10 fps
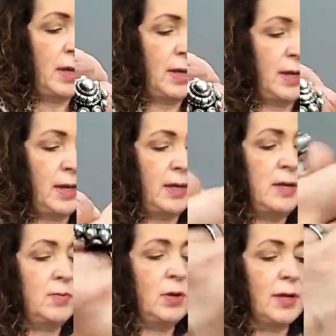And I
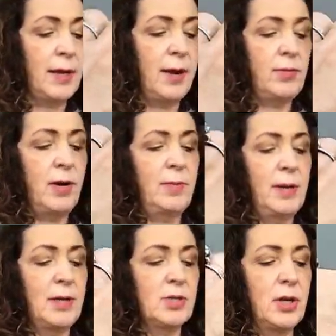didn't really count how
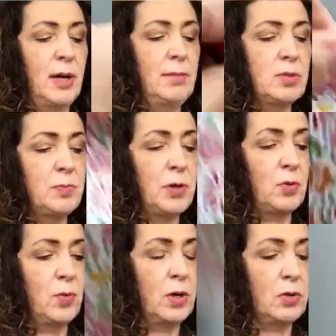many times, but you
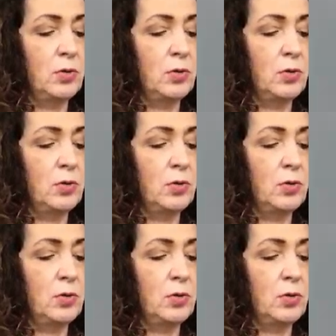want to